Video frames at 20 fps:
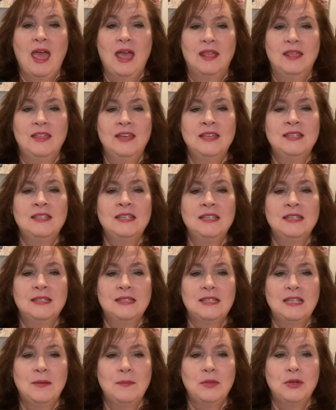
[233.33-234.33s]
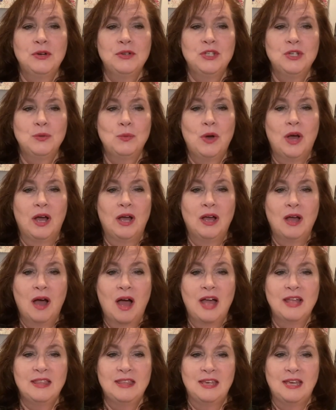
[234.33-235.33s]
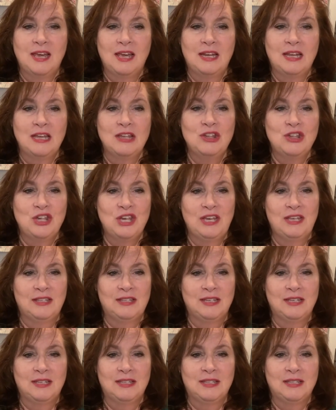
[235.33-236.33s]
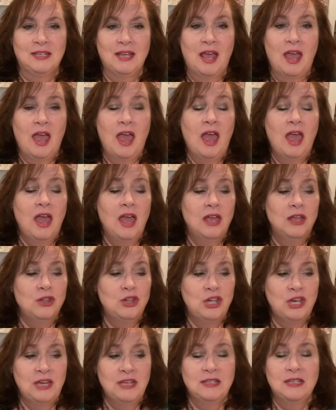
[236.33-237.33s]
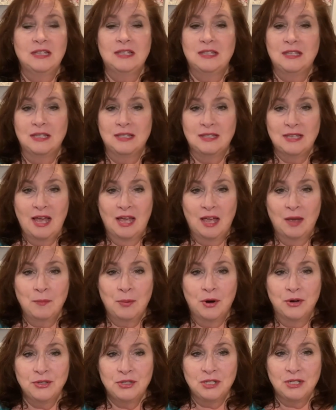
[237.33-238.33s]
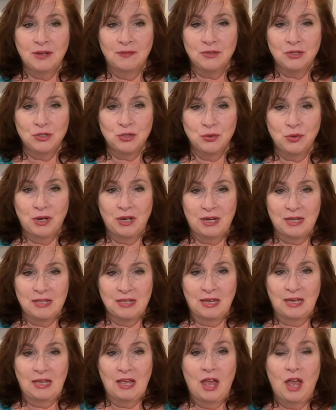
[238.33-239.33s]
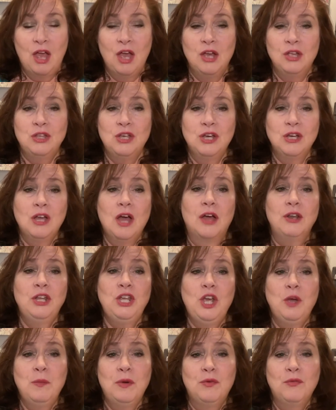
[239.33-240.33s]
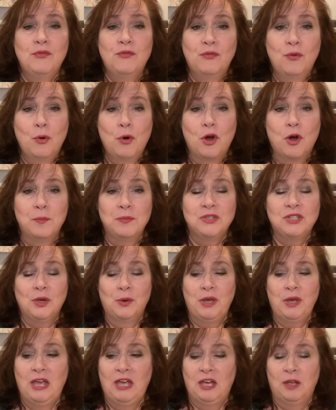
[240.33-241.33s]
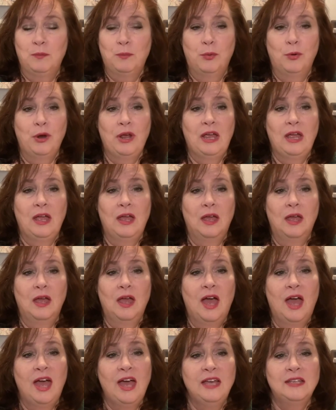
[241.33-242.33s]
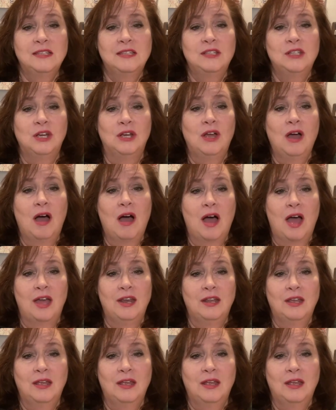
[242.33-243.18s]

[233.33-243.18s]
This is similar to what God did in Jesus. Jesus, the second person of the Trinity, took on human form so could bring us to God,